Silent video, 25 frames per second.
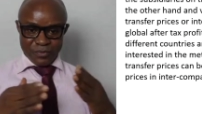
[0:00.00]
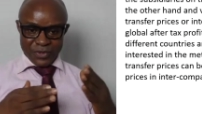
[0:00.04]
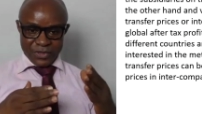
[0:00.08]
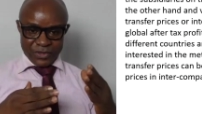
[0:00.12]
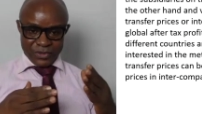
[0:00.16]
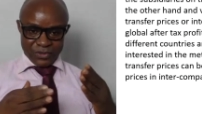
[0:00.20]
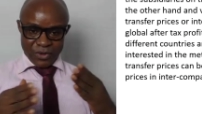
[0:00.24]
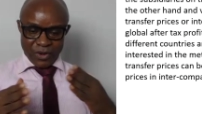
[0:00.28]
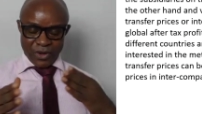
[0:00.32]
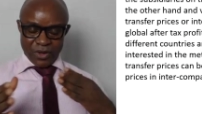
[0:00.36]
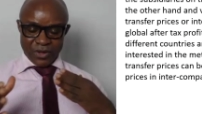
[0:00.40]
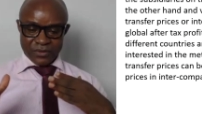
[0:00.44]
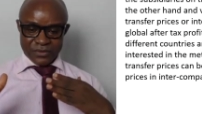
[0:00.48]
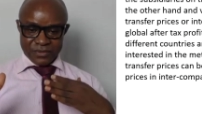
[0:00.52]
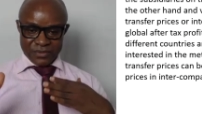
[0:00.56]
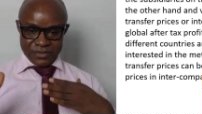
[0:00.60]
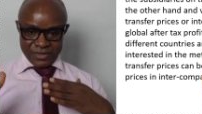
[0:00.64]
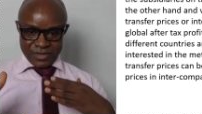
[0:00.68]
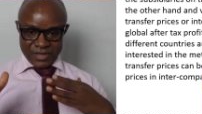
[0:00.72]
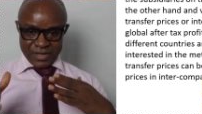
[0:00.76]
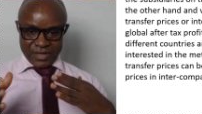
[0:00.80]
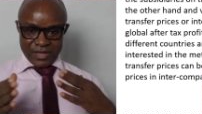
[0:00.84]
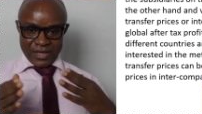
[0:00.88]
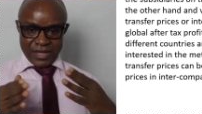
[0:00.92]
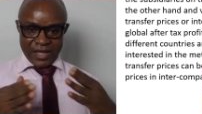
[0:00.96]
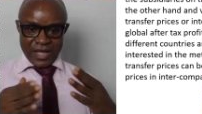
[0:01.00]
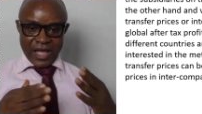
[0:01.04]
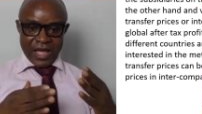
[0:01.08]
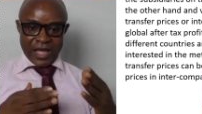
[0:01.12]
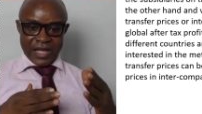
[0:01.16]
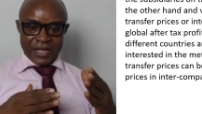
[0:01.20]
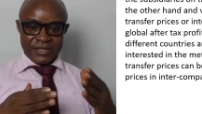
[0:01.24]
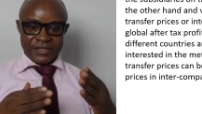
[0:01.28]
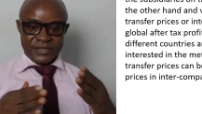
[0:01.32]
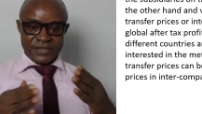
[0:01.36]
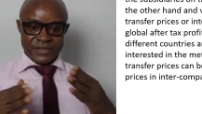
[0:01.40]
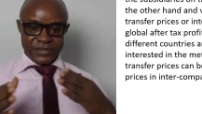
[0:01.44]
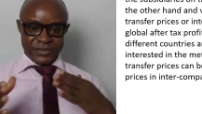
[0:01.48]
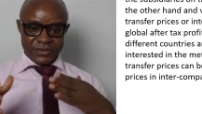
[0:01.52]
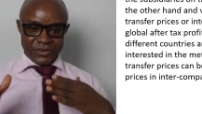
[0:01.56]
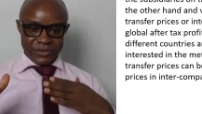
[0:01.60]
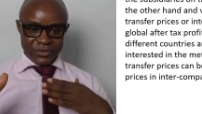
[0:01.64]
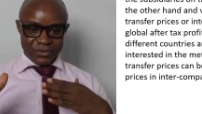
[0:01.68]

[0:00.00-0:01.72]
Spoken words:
be done at